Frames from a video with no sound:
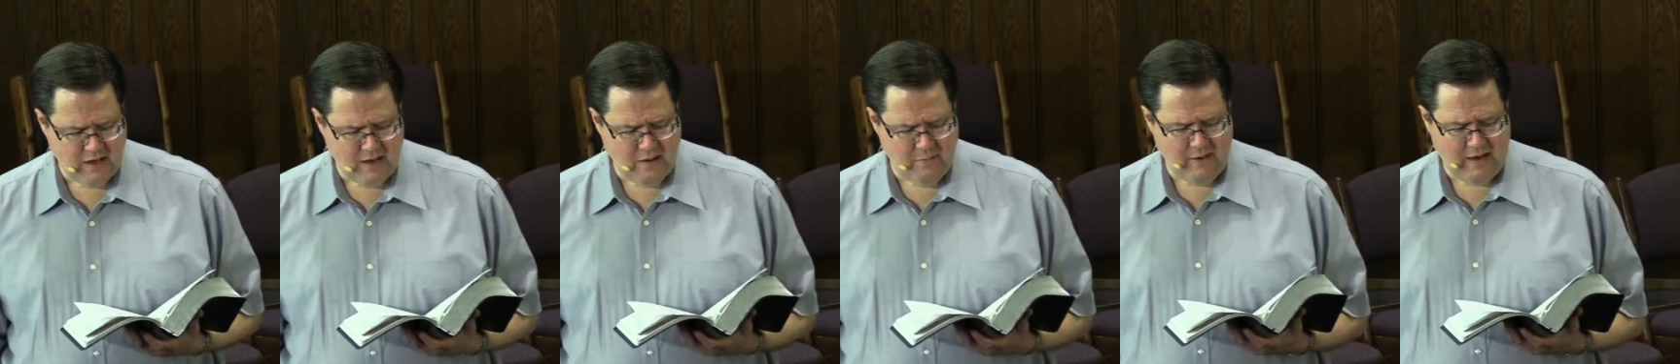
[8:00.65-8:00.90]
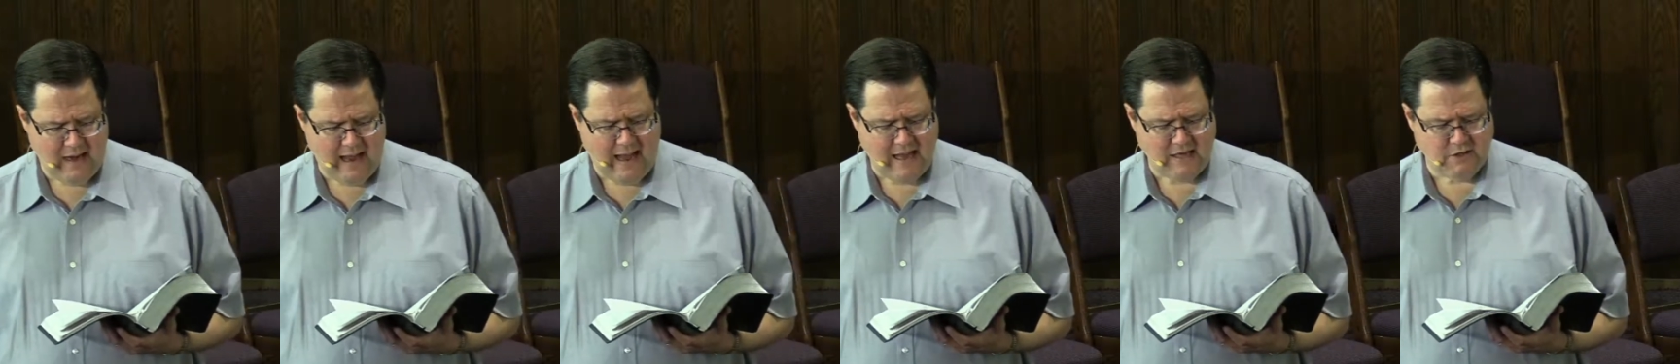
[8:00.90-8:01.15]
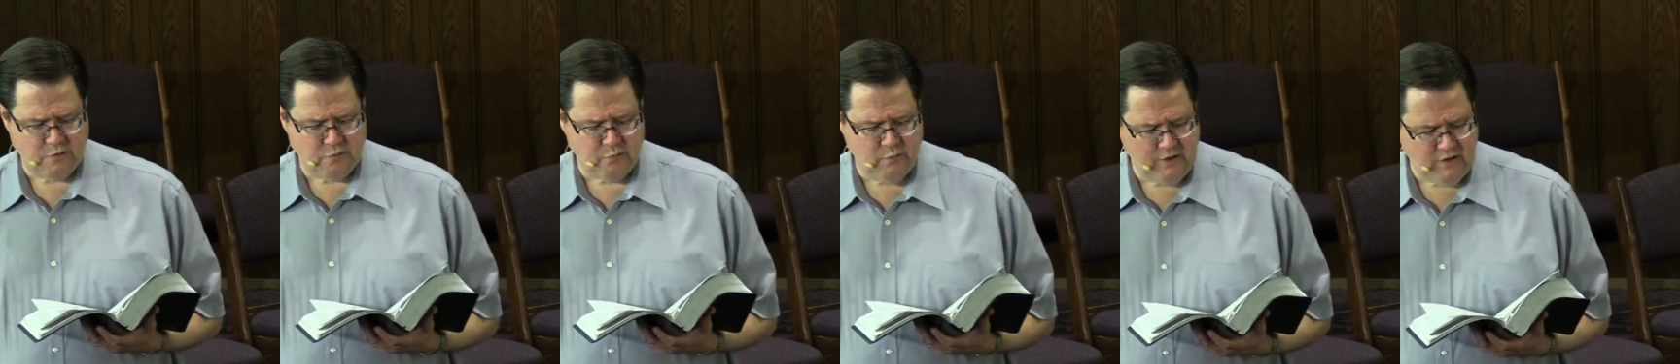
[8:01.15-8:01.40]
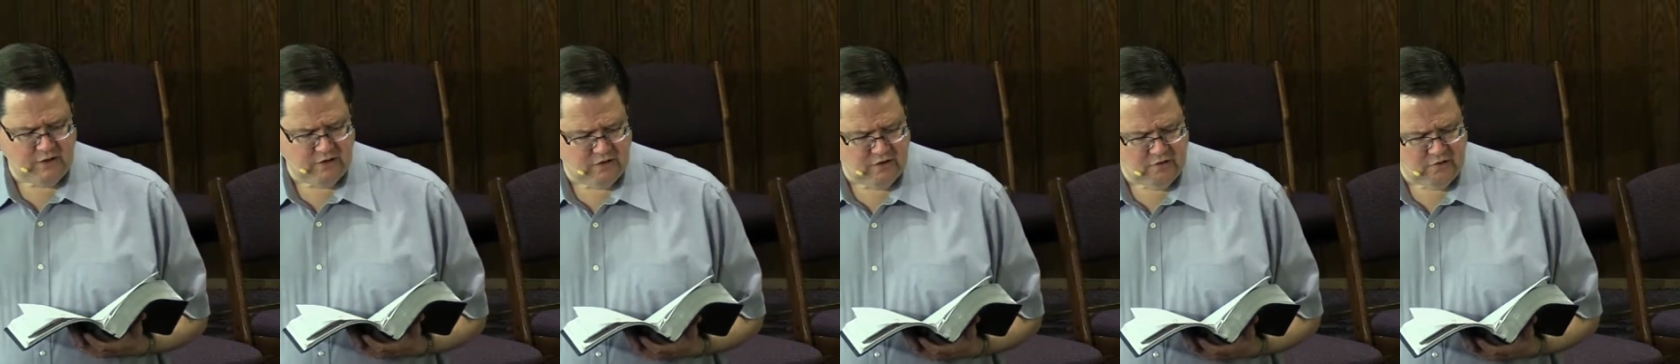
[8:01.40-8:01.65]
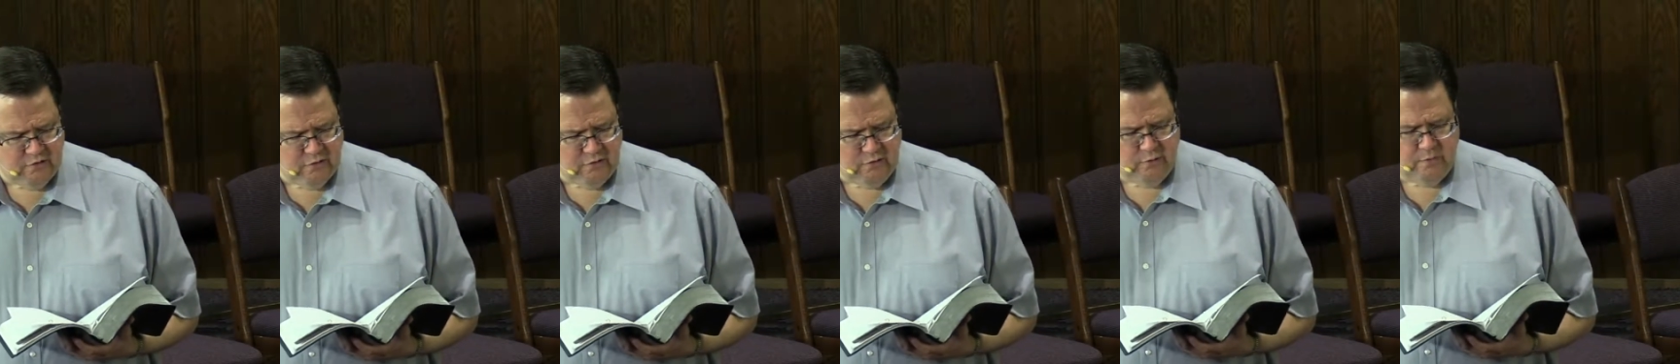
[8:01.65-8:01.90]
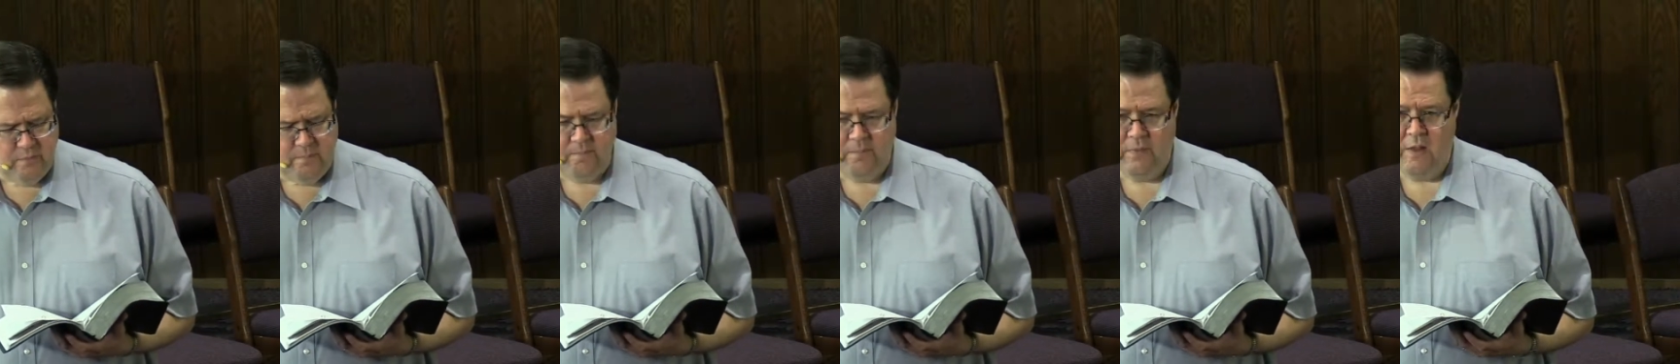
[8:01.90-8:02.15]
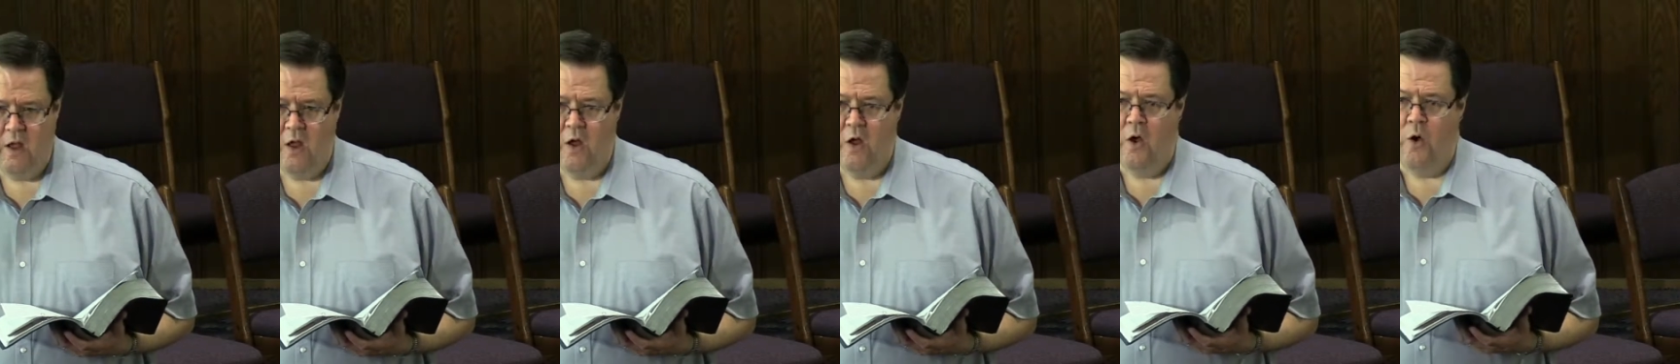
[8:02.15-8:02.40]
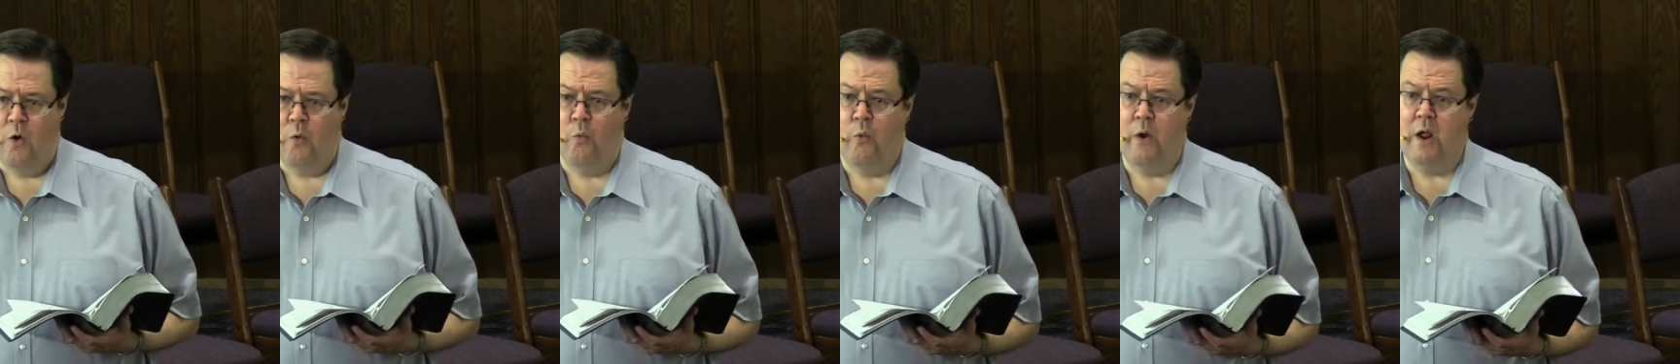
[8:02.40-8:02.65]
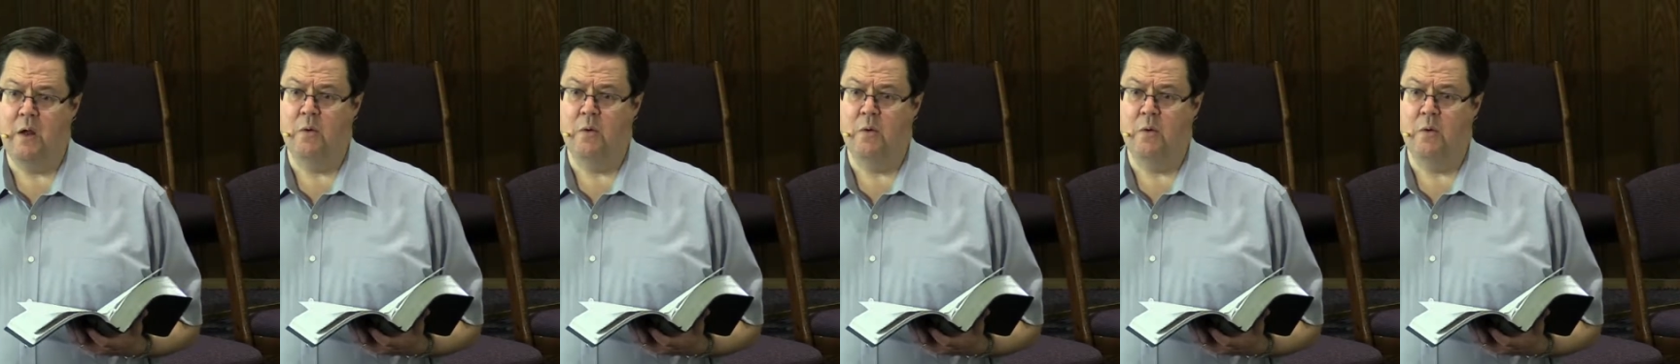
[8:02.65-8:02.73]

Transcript: and as we do, we